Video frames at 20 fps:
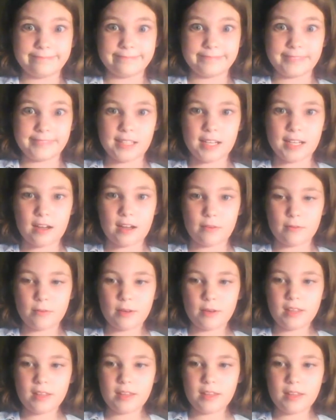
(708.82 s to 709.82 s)
And I got
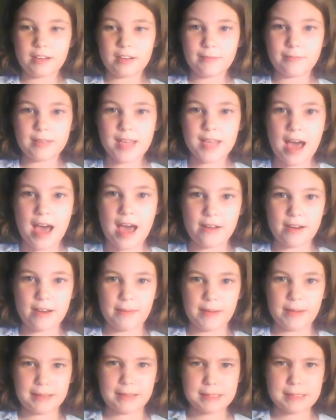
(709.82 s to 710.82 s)
really creeped out, and I'm
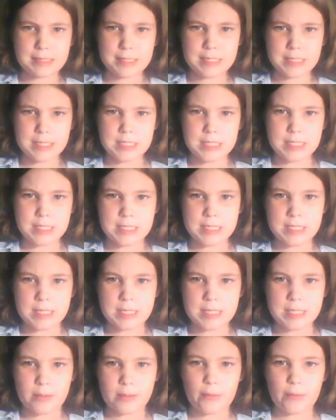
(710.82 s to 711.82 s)
like,
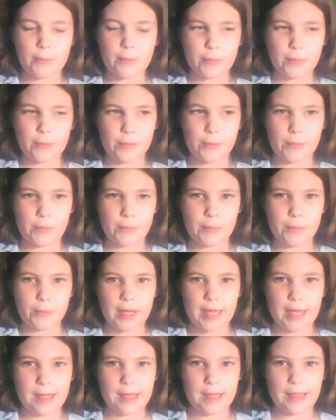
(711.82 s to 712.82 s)
ooh,
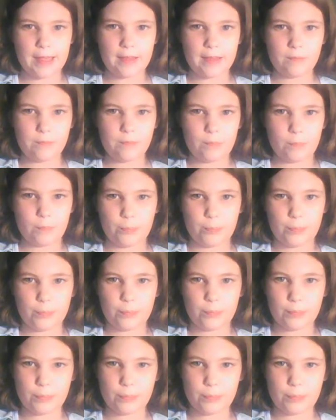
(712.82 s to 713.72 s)
okay. And